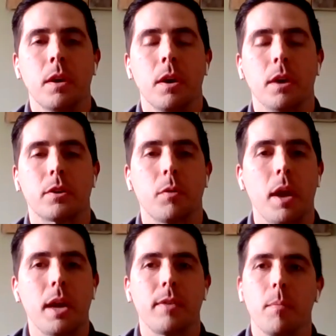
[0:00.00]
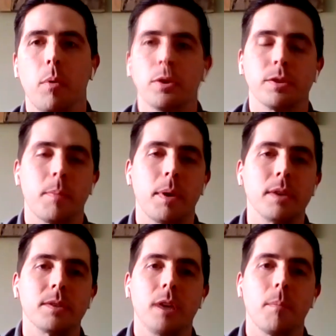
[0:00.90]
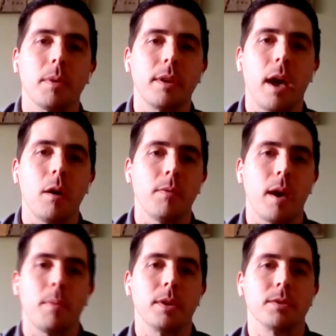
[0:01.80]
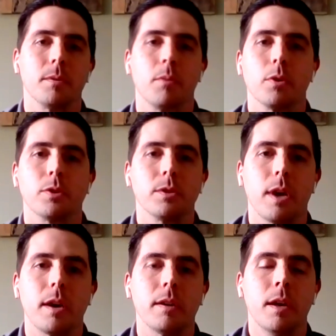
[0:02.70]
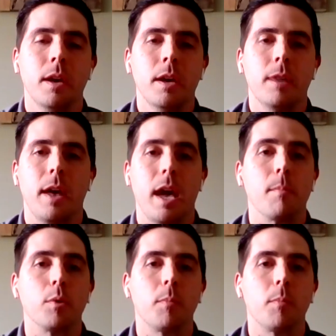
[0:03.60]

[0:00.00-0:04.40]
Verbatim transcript: a crank that pushes a piston up and down. That piston pushes on the ambu